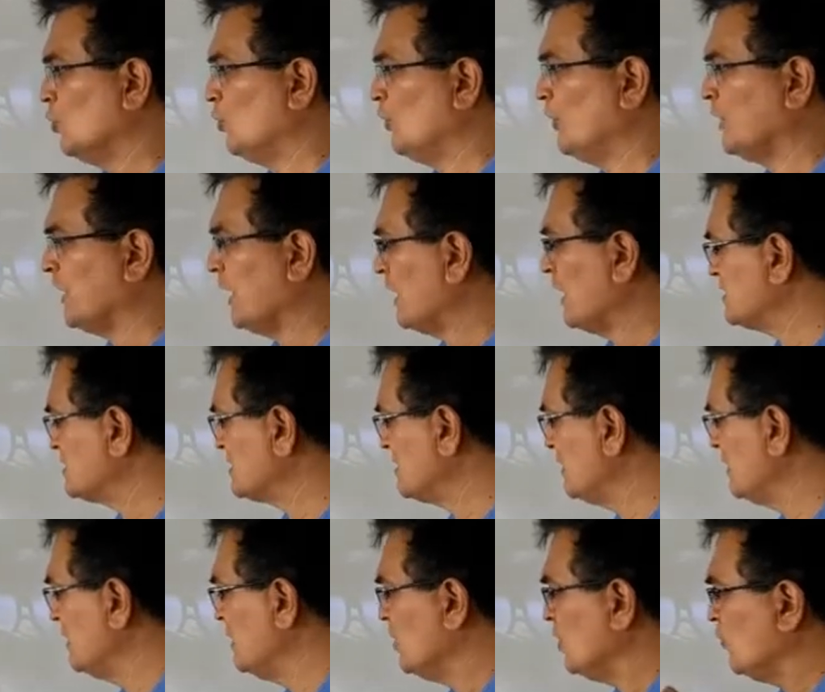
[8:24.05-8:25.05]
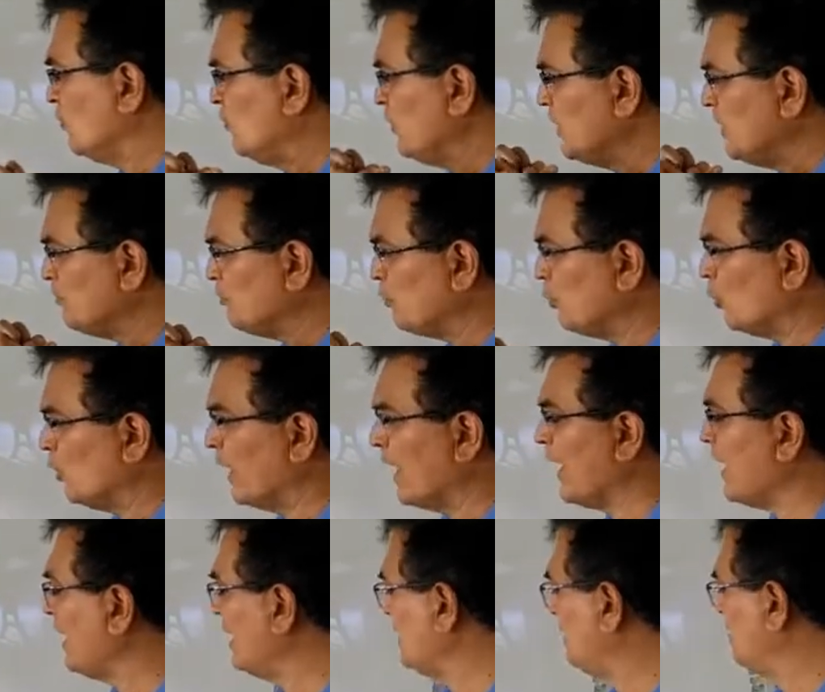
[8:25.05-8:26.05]
We can see very
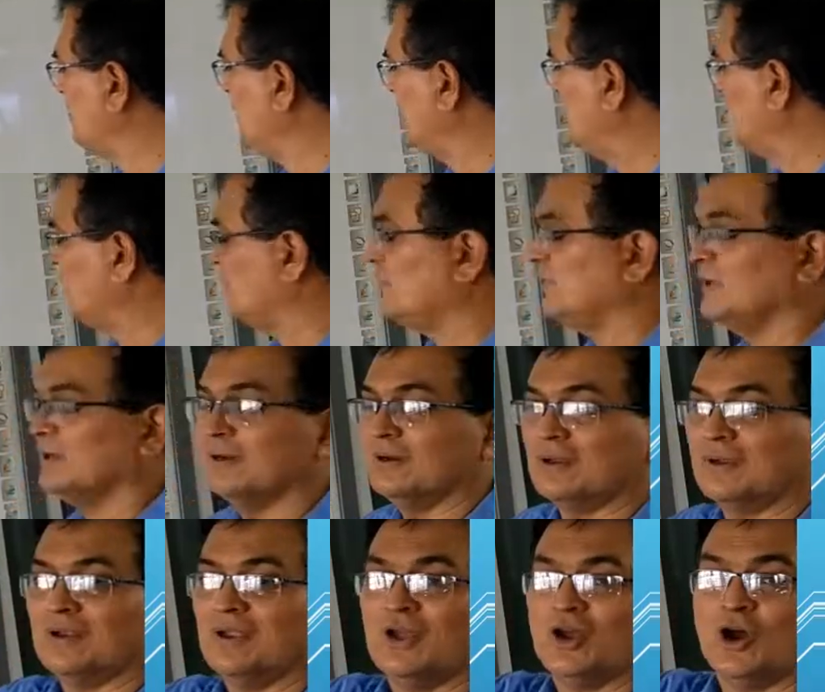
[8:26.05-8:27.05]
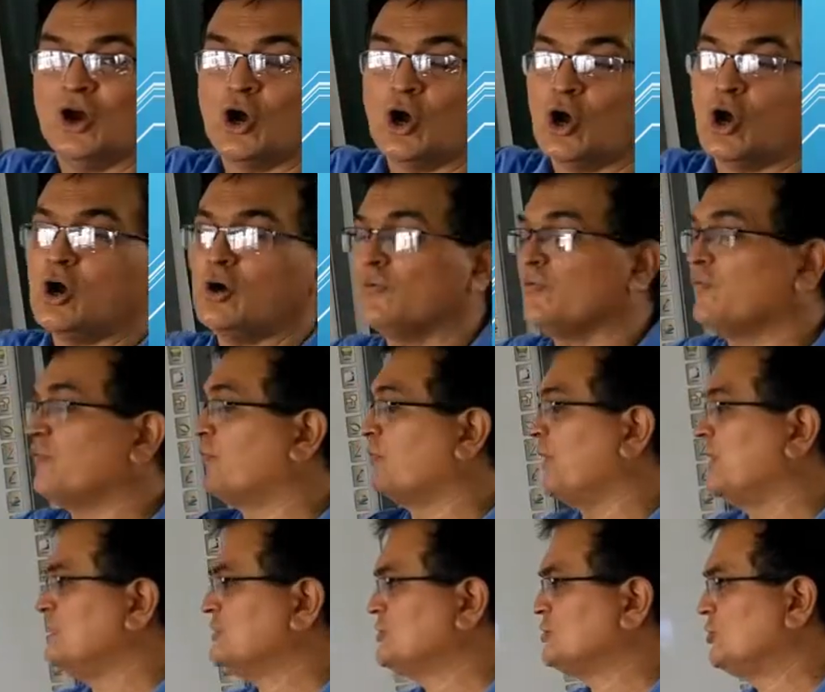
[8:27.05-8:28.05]
polite behavior of
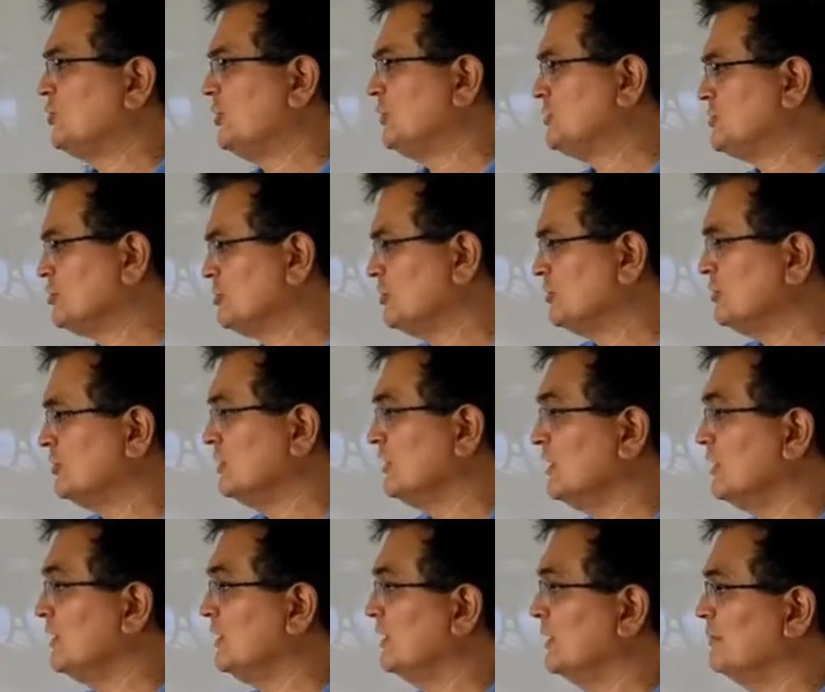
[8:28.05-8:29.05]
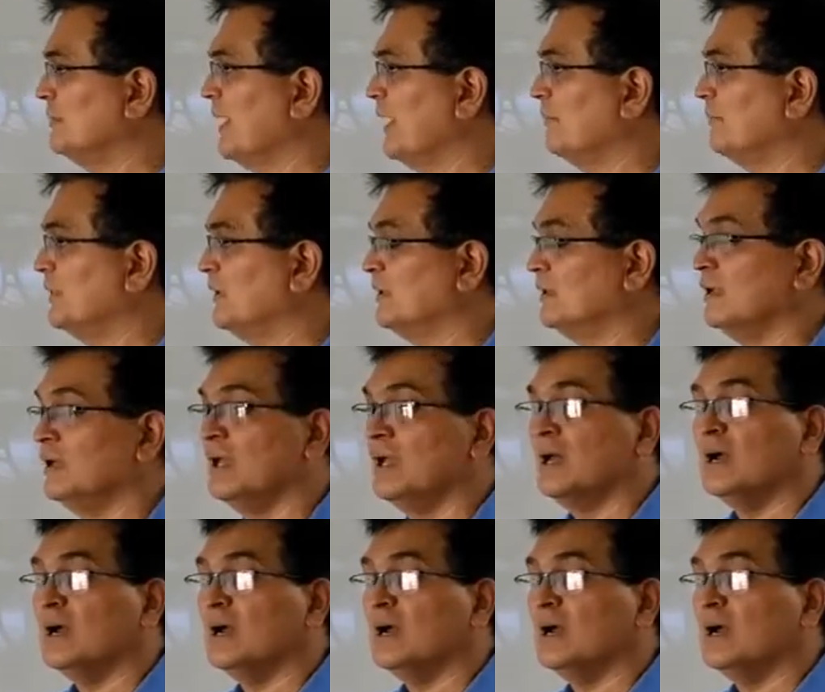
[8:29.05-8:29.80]
French teacher young Hamel.